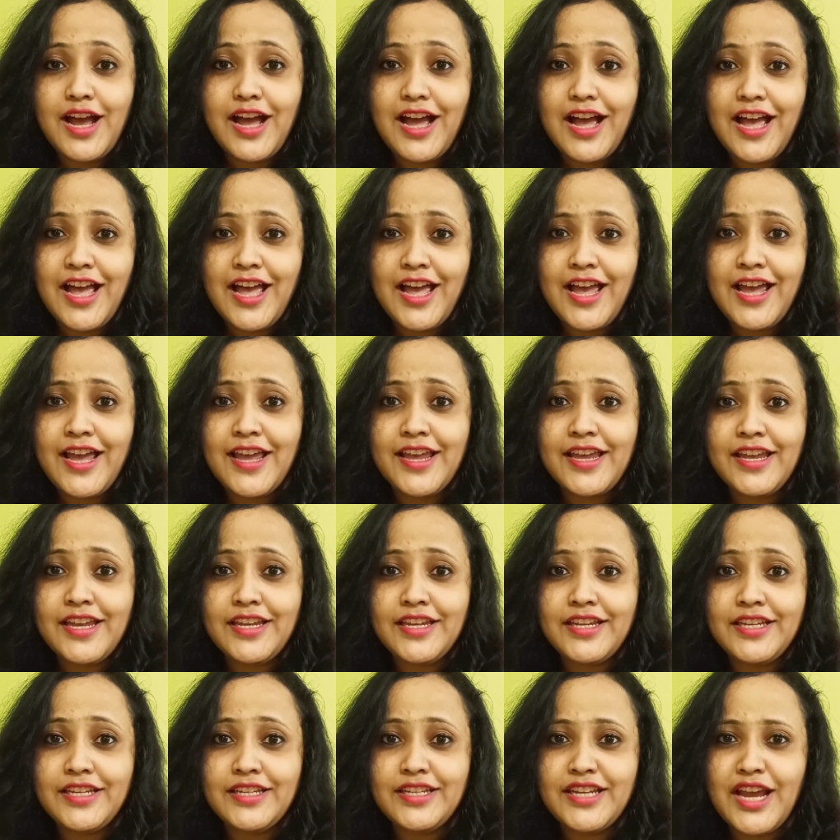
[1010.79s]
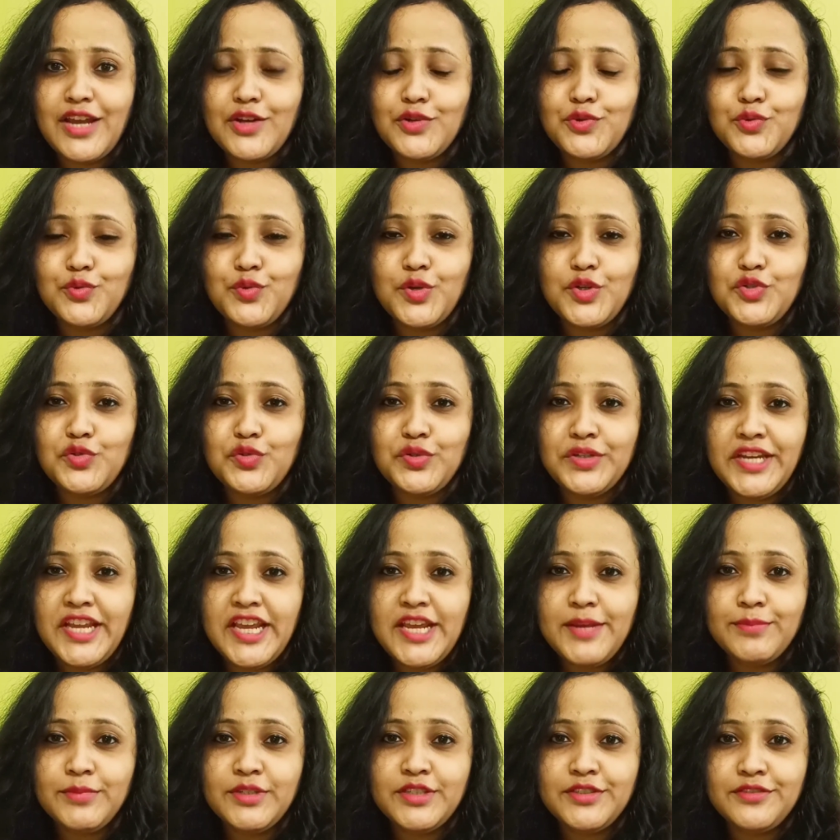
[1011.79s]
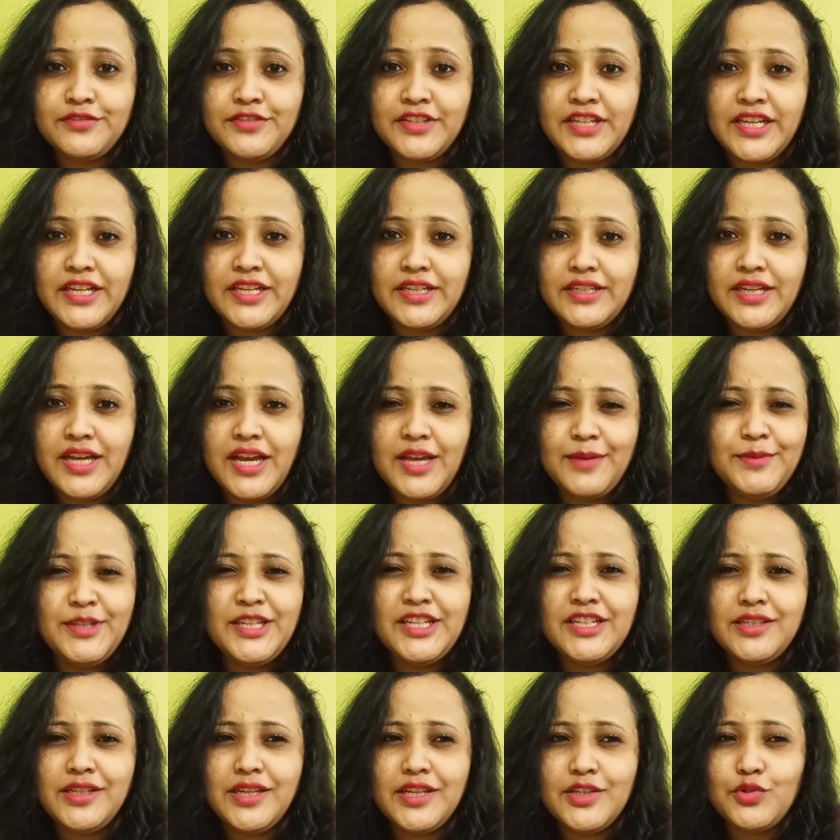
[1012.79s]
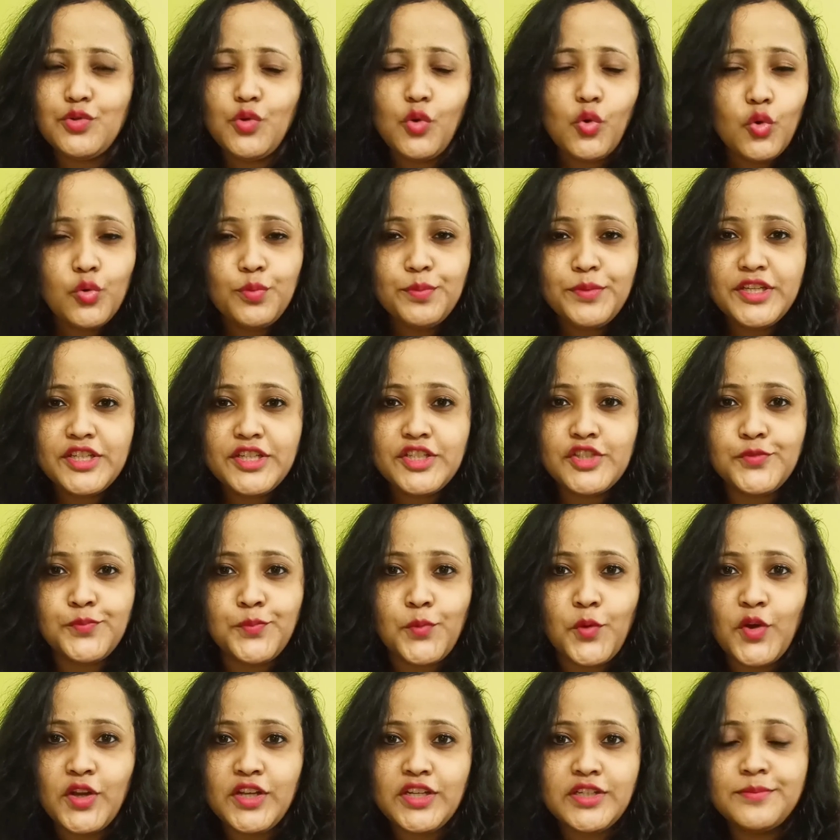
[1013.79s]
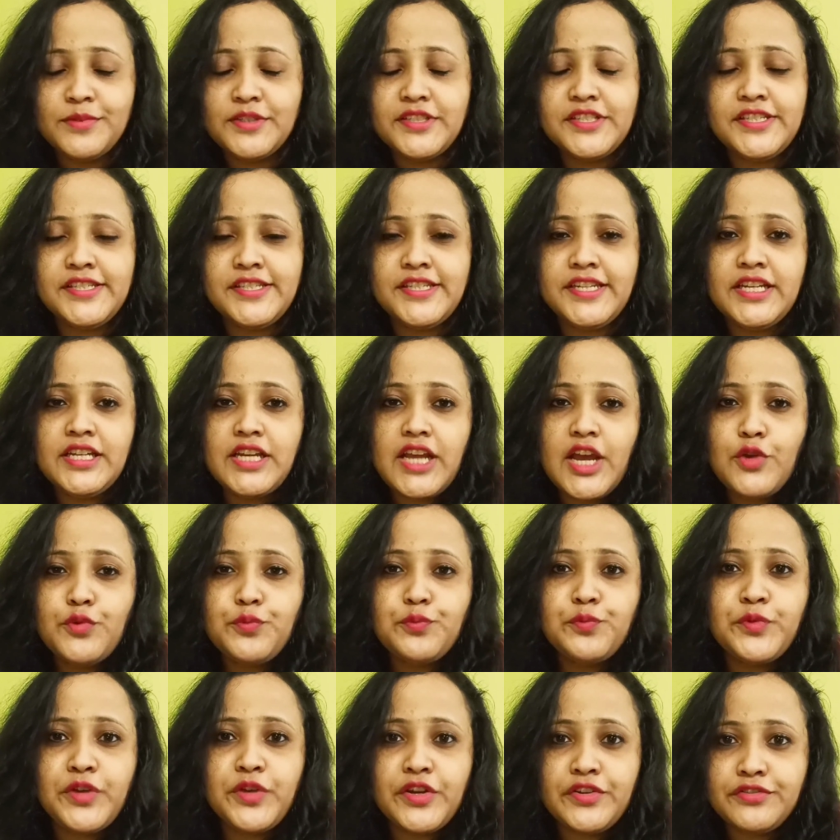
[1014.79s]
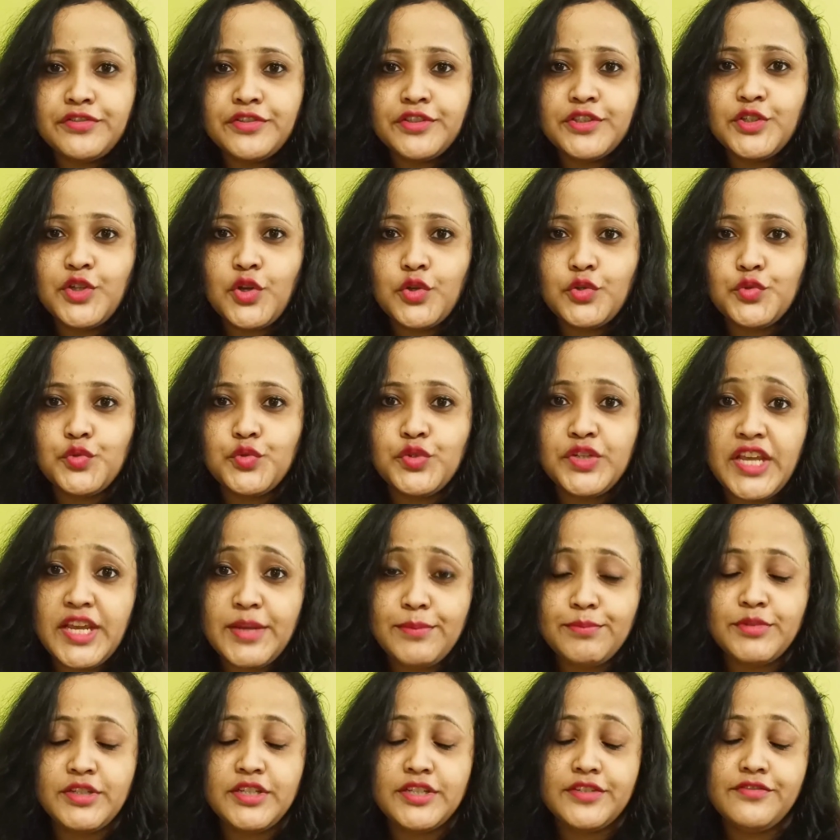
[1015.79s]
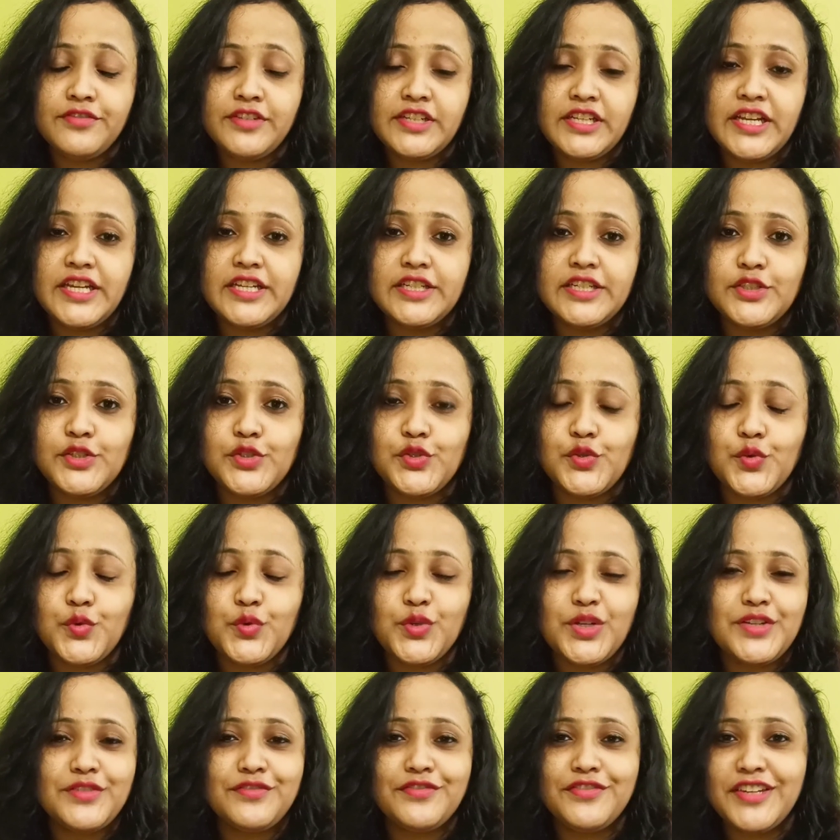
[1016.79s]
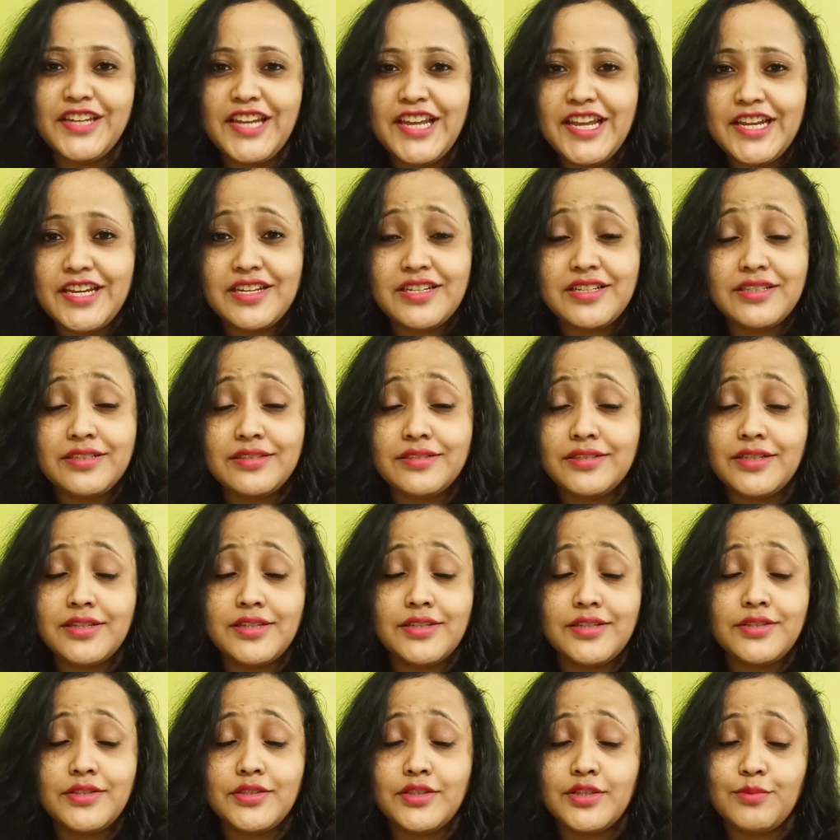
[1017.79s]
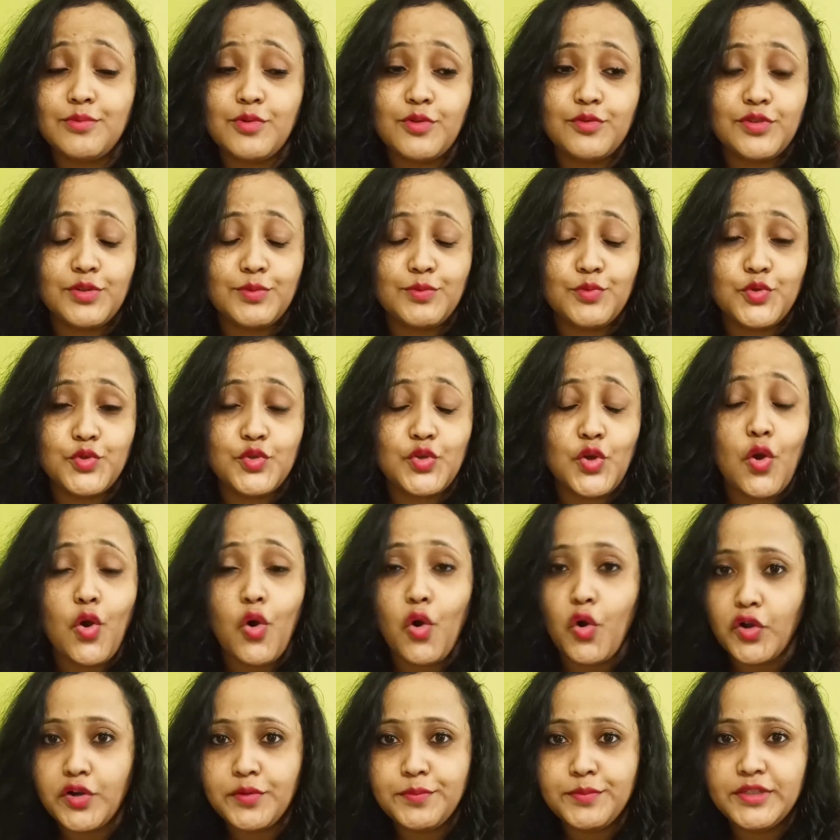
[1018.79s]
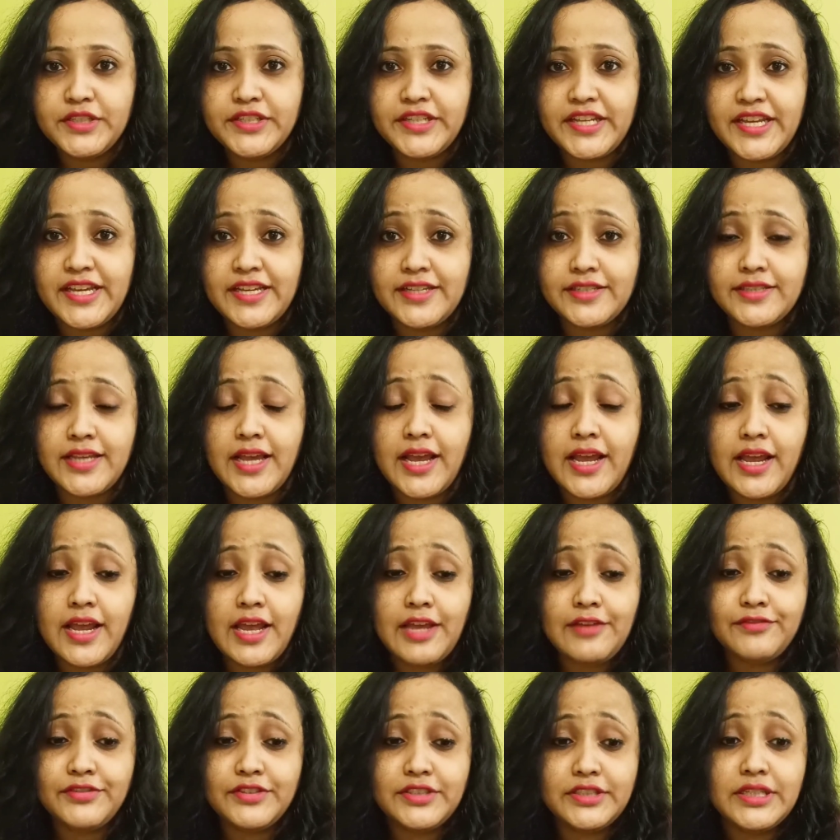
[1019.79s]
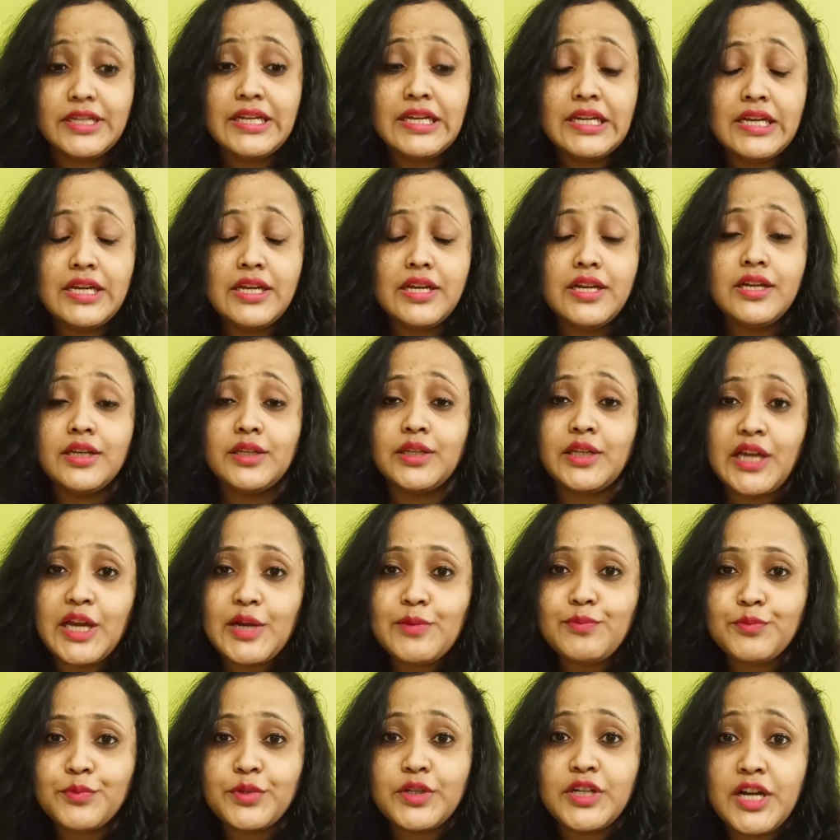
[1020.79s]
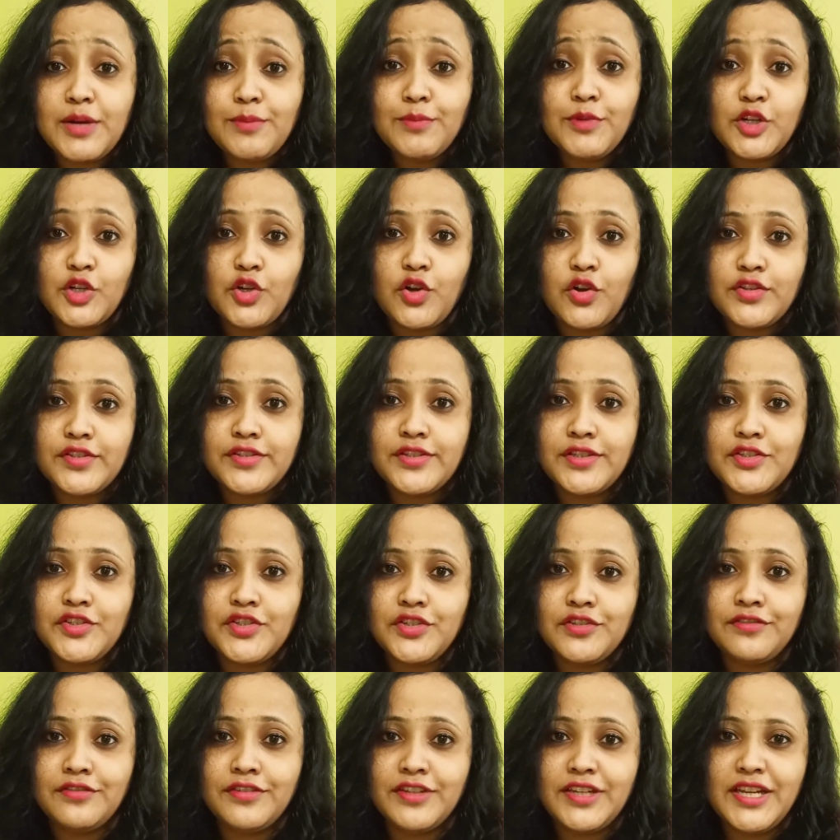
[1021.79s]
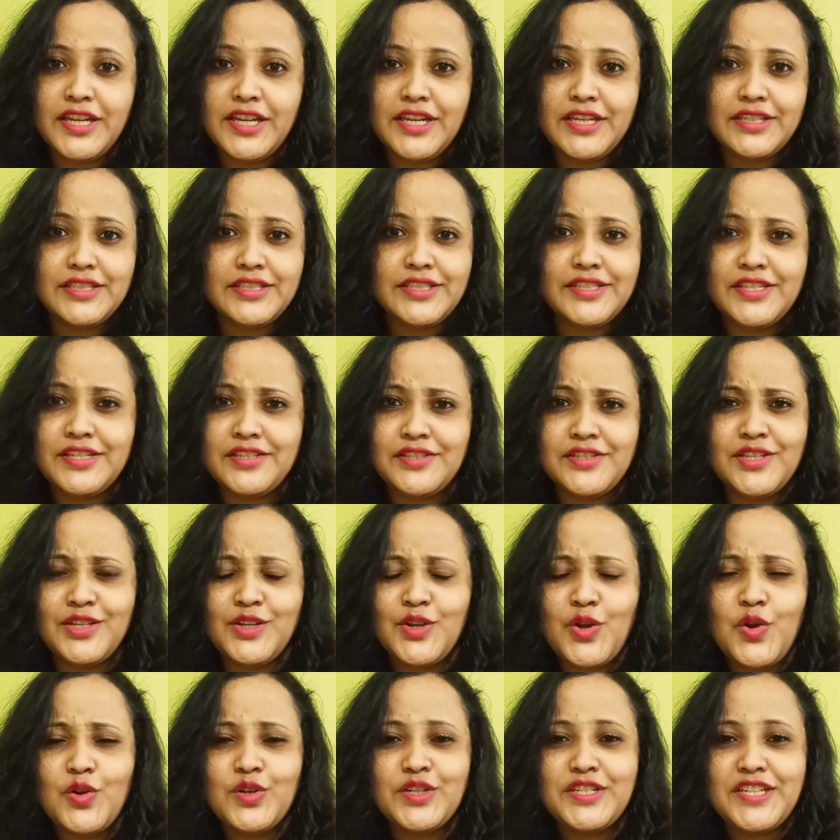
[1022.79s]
I don't want to name the villain. I mean, it won't be a spoiler, but still I would prefer not to name that villain. So that villain does some of the most horrible things. I haven't come across such a villain since a long